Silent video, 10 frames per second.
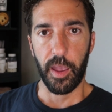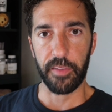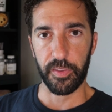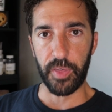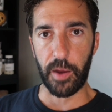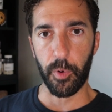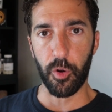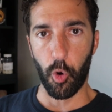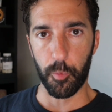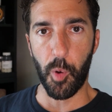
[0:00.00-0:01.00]
As a thyroid
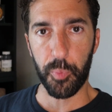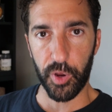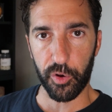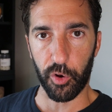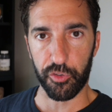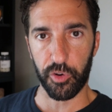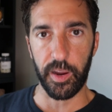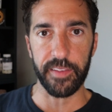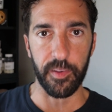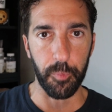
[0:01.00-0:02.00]
hormone precursor,
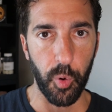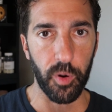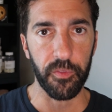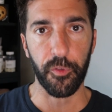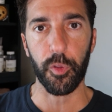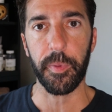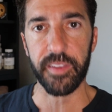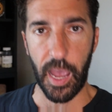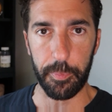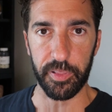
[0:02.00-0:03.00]
it's important for the
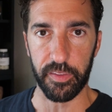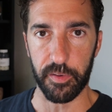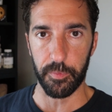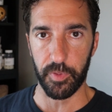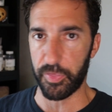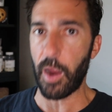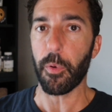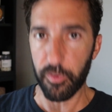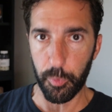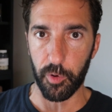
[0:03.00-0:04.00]
metabolism. The
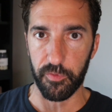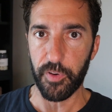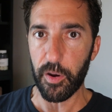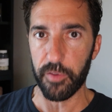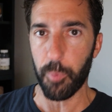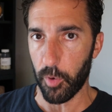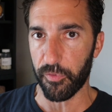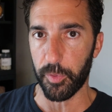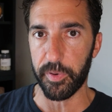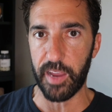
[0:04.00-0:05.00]
thyroid is important, very important
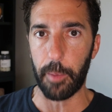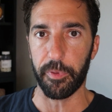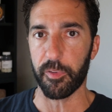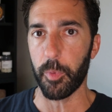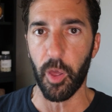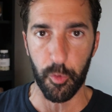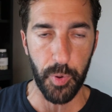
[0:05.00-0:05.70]
for the metabolism and other